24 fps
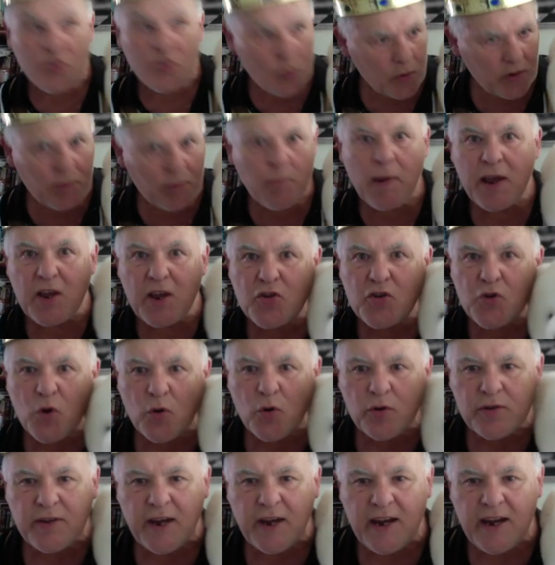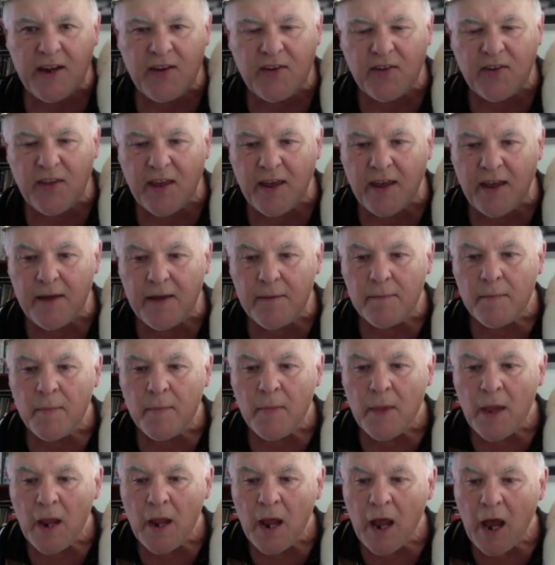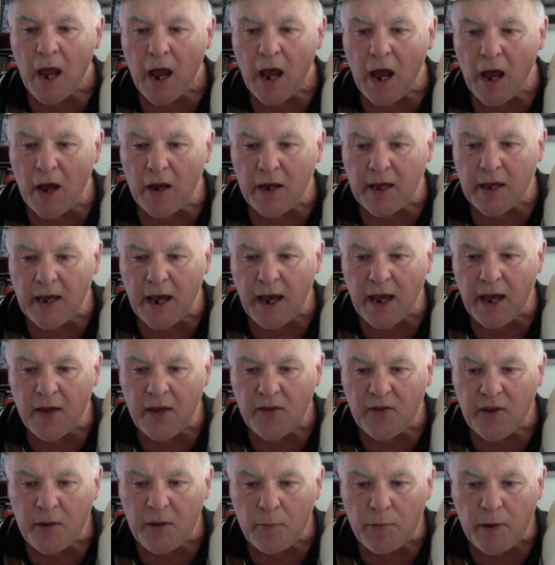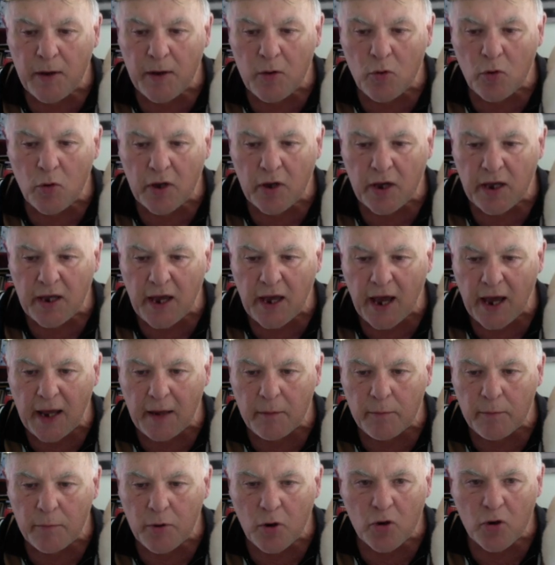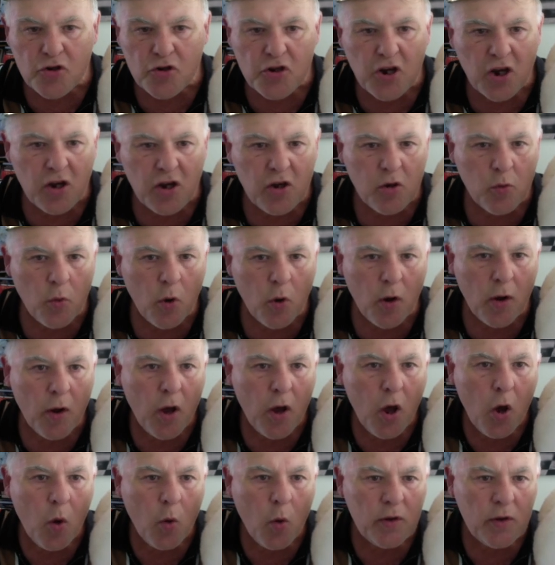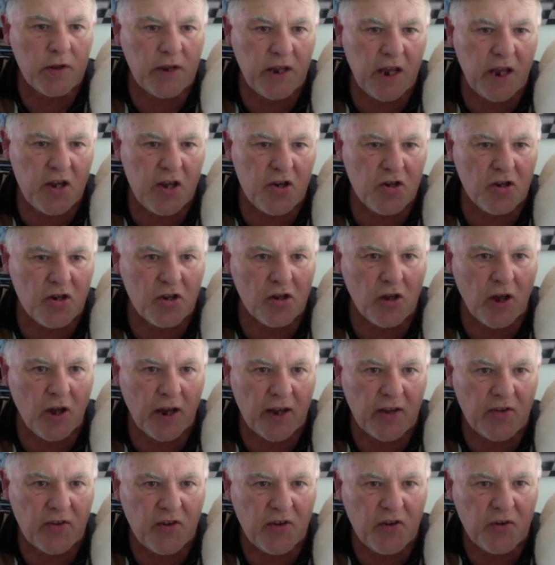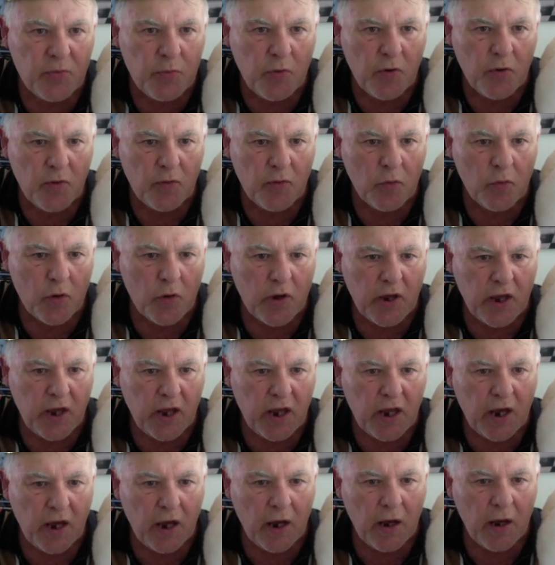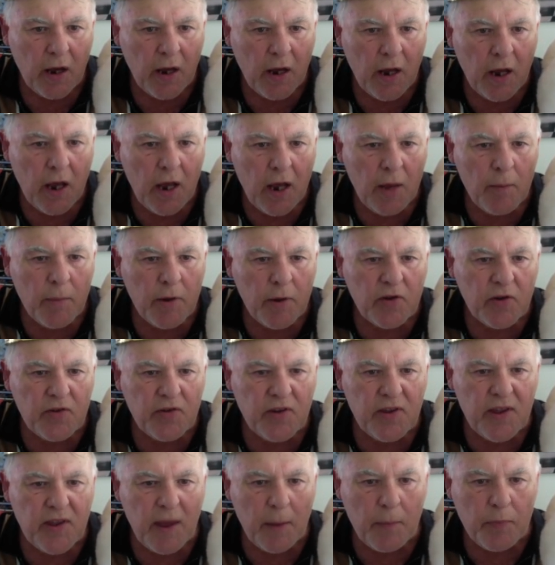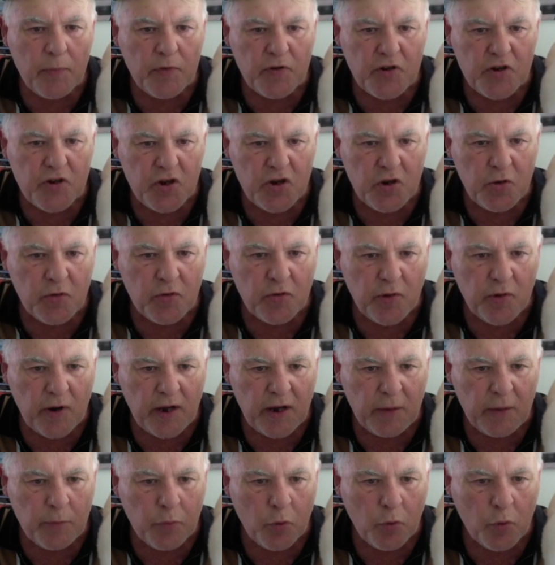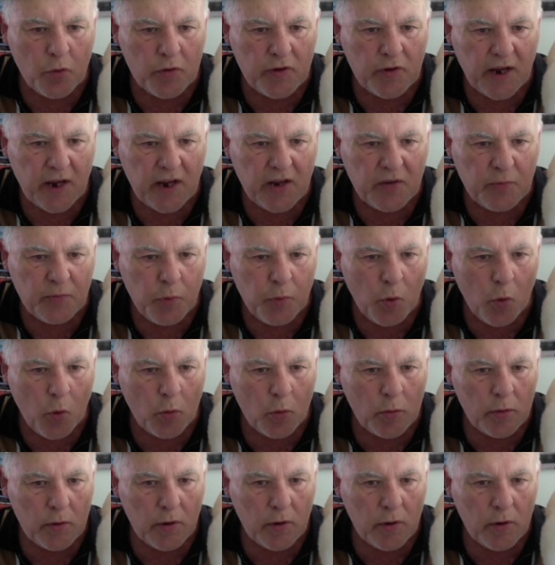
wanted to make sure Teddy's there. Okay, so he played rook e8, but I'll show you what the engine likes this move, rook here, because in that position you're threatening pawn takes pawn,